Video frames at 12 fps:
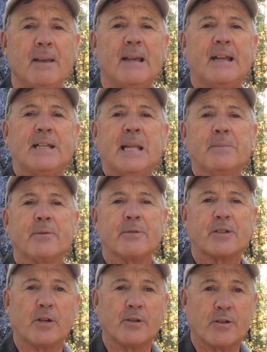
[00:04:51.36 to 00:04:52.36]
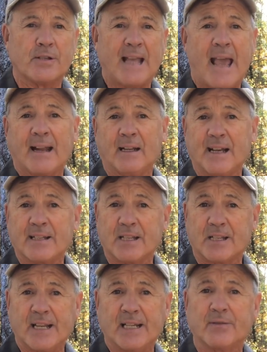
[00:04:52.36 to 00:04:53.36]
A team of researchers analyzed a
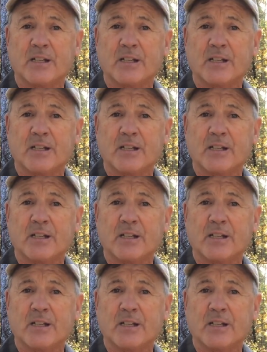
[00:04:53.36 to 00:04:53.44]
set of